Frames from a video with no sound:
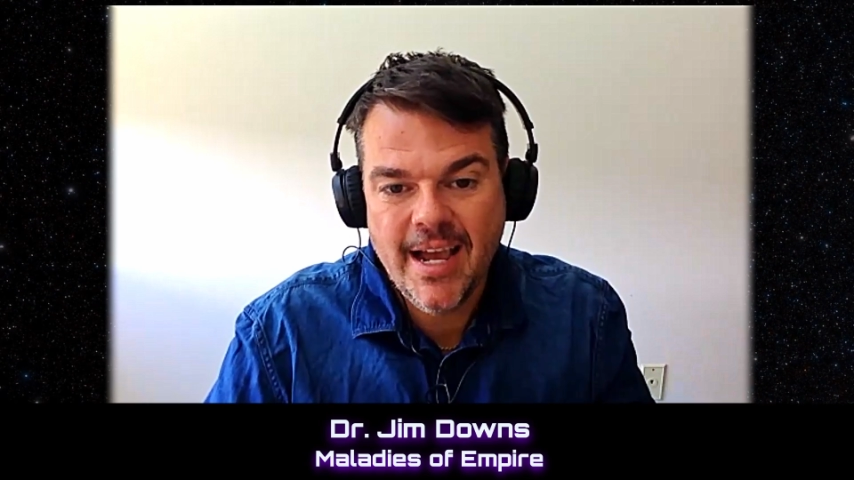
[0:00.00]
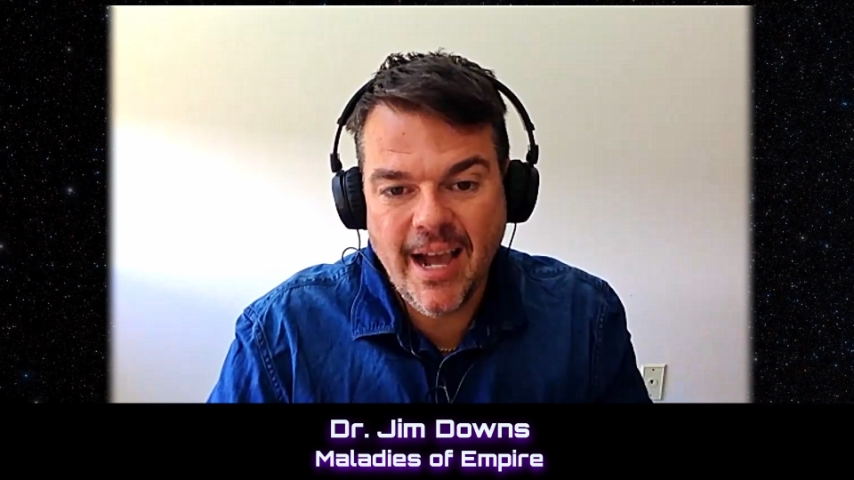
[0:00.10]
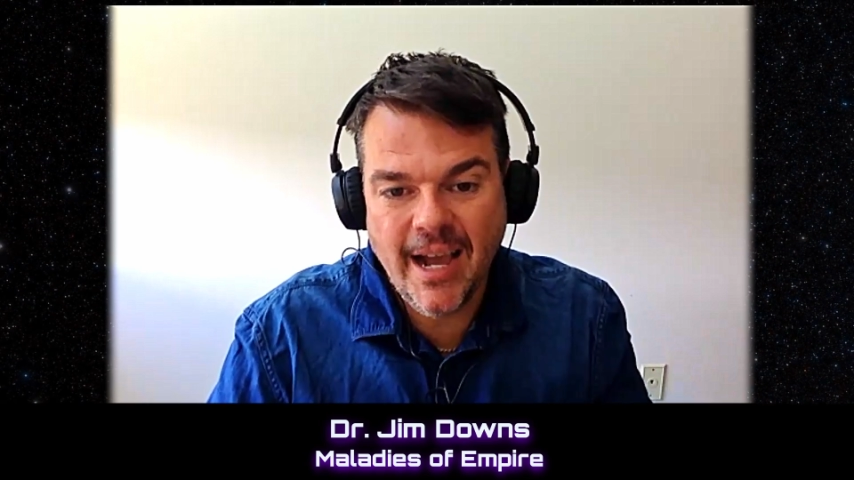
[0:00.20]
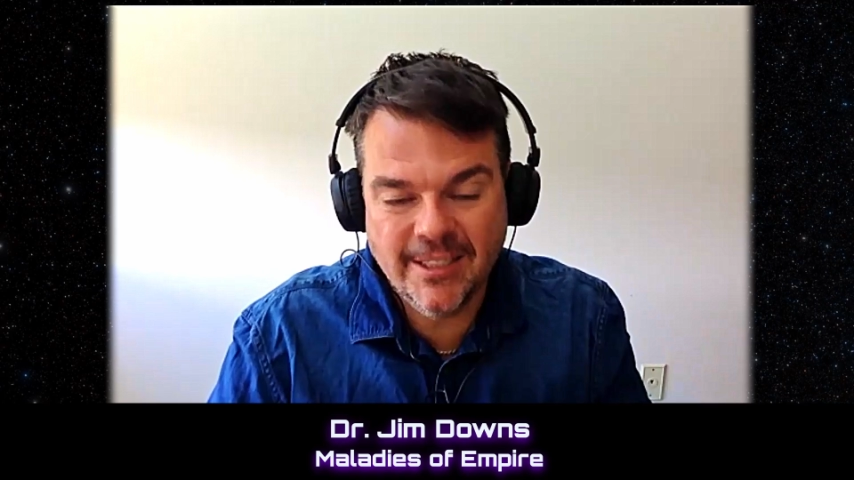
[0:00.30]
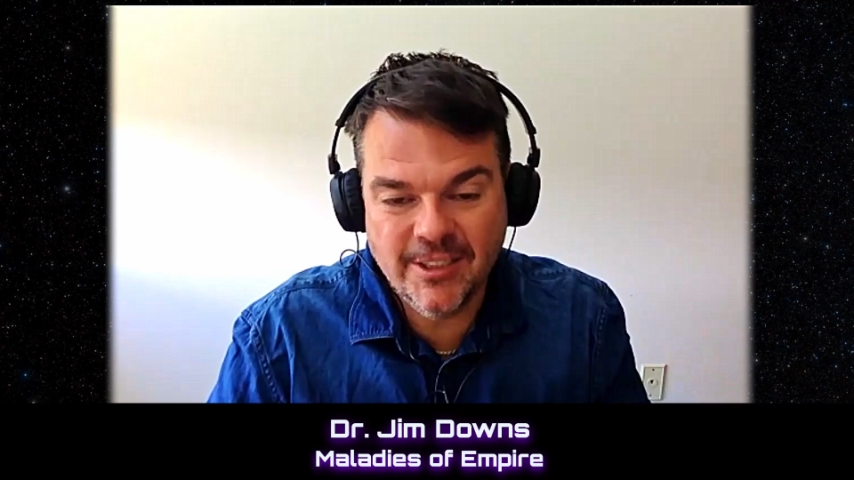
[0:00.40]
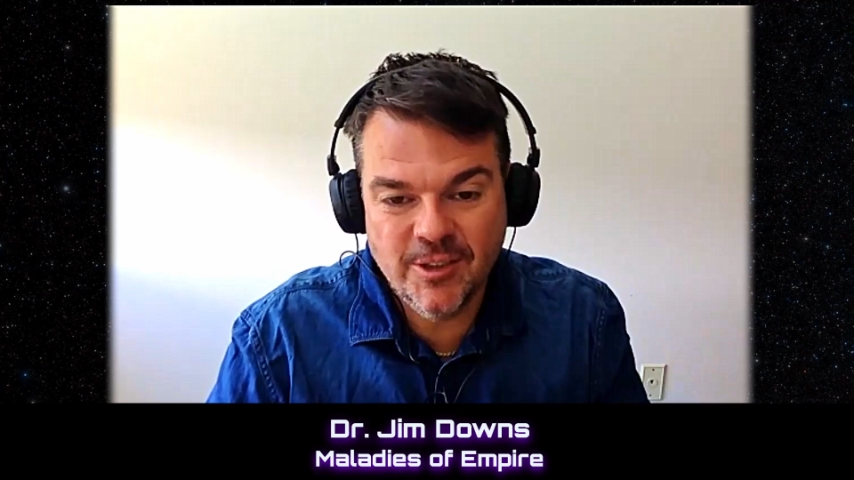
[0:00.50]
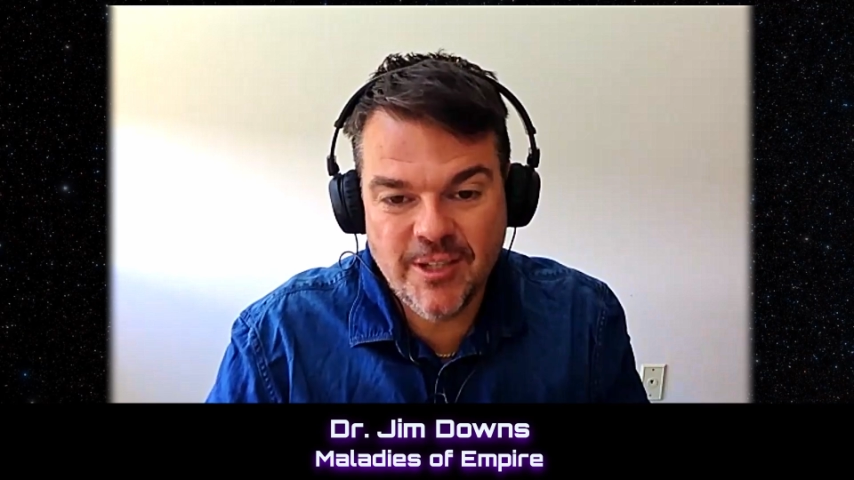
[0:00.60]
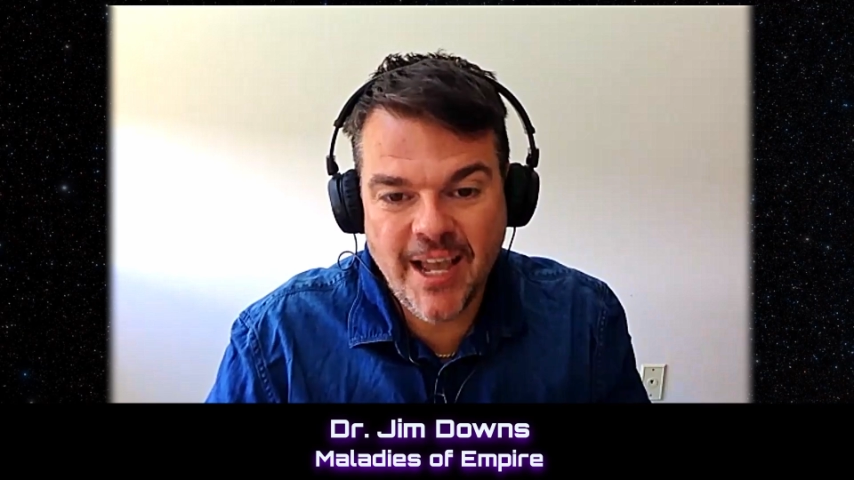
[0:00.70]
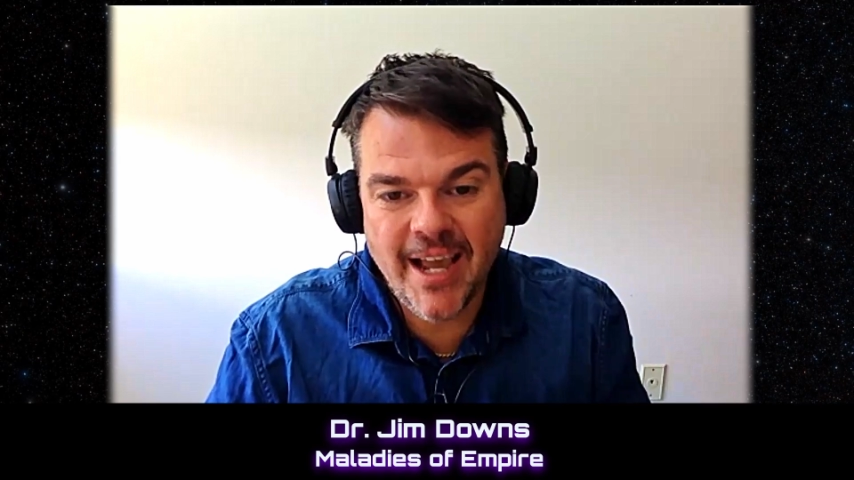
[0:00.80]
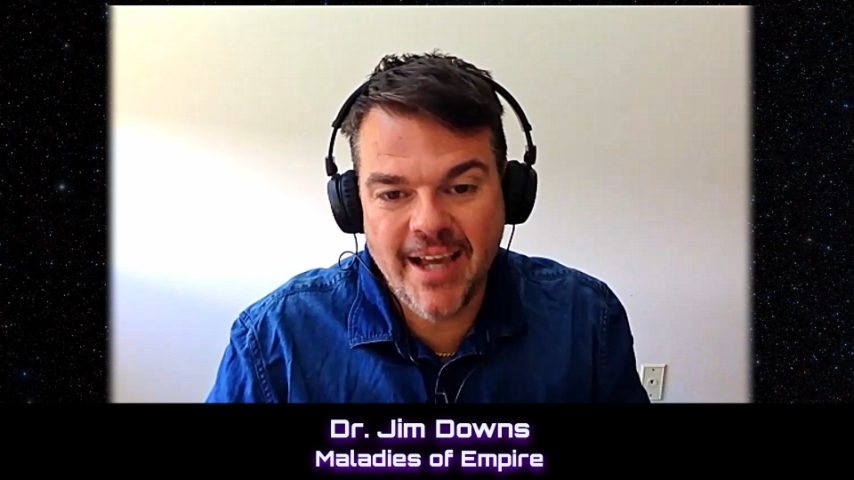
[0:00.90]
as you
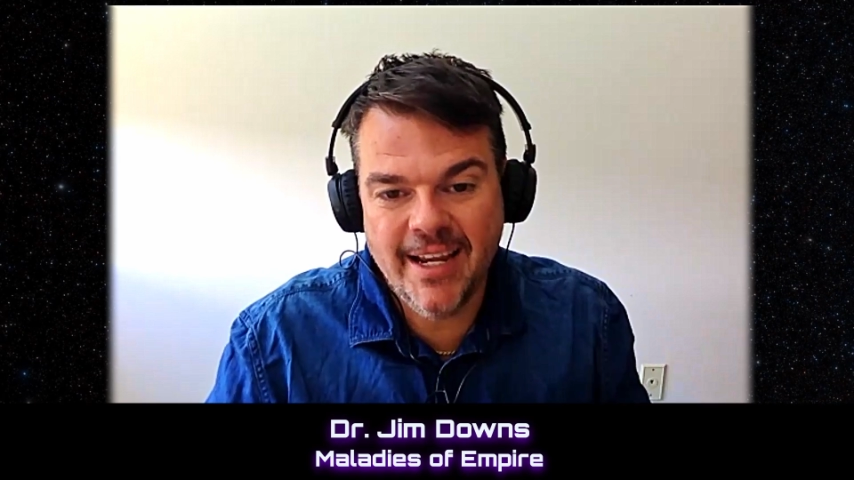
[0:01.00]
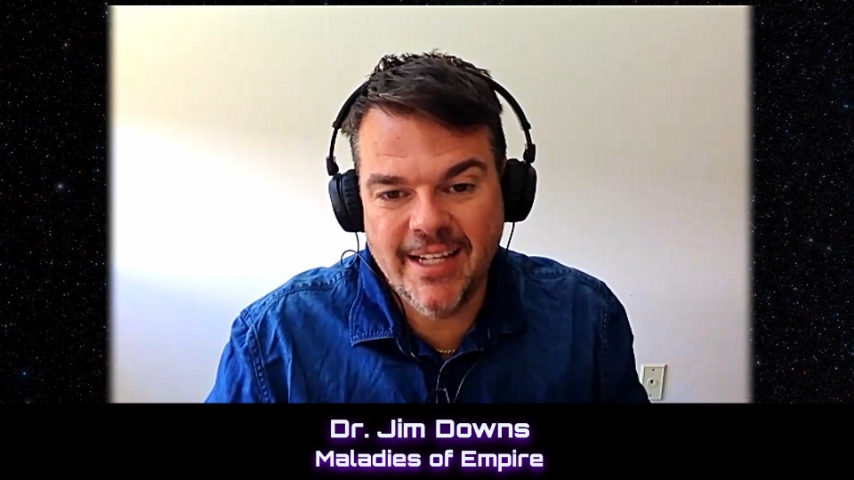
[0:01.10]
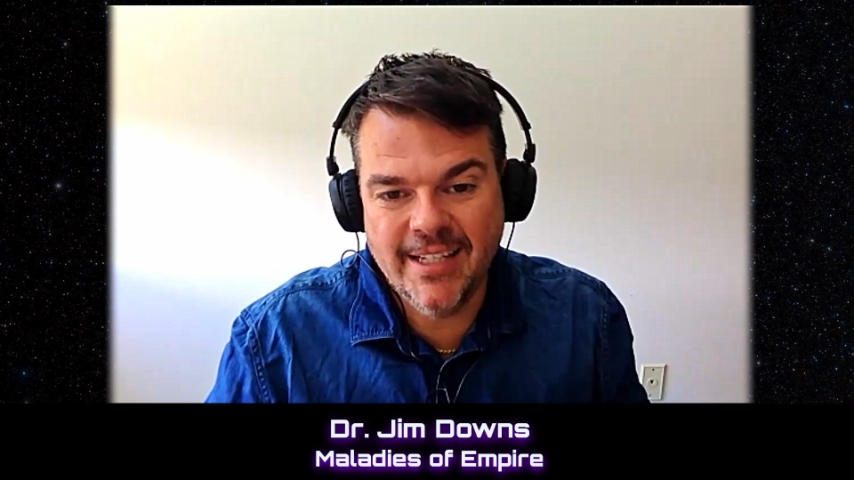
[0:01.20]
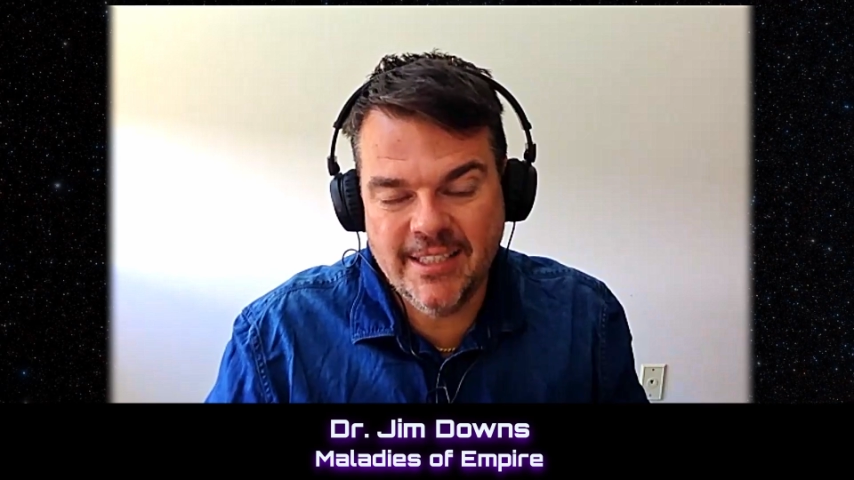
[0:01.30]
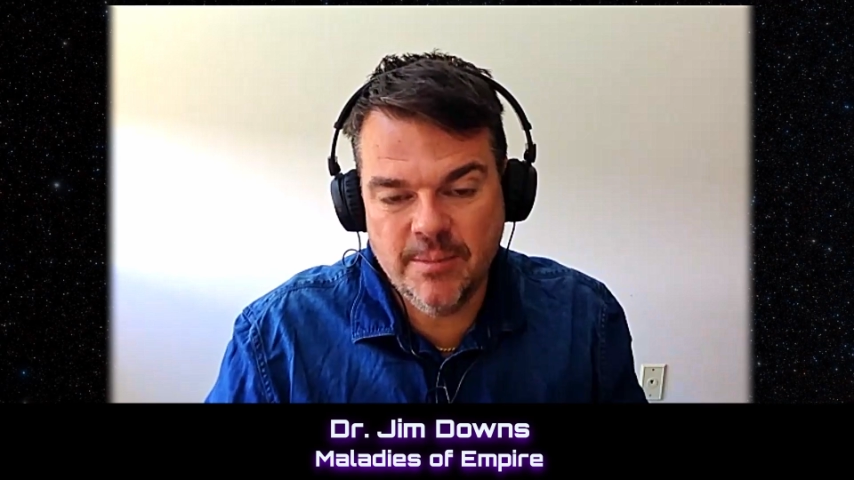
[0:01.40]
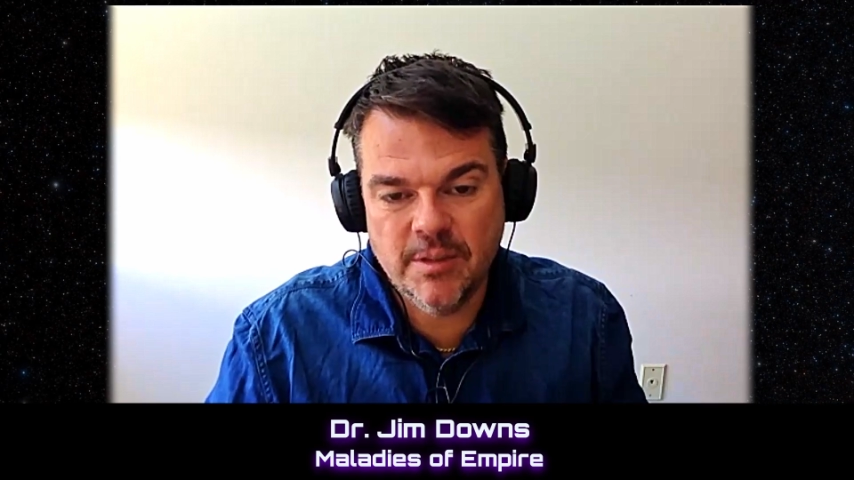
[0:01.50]
said, it seems